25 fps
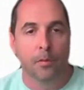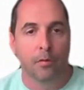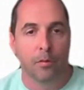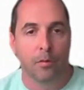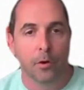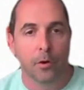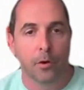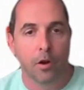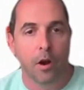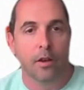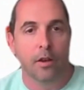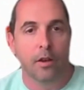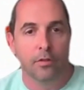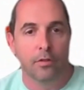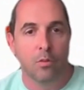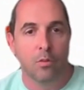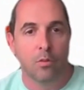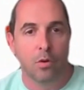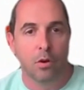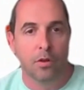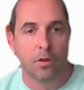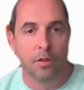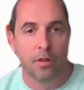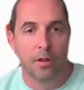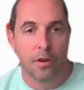from across the
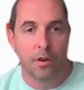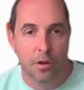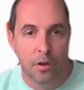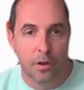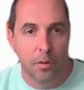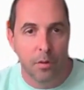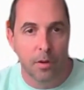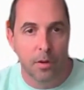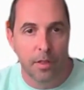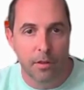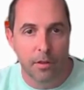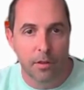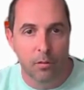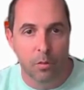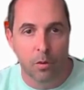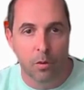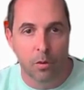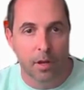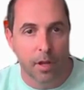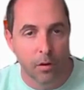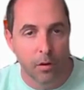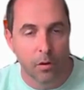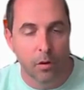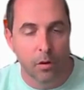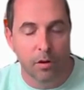world that are doing this
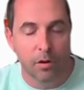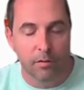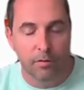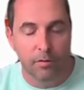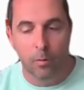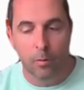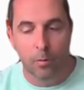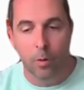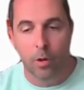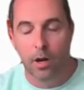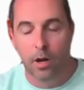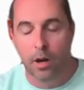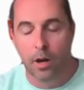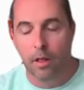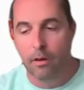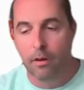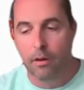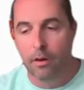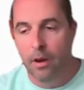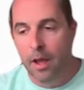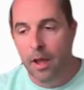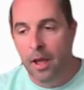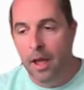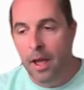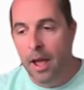work and learn from one another.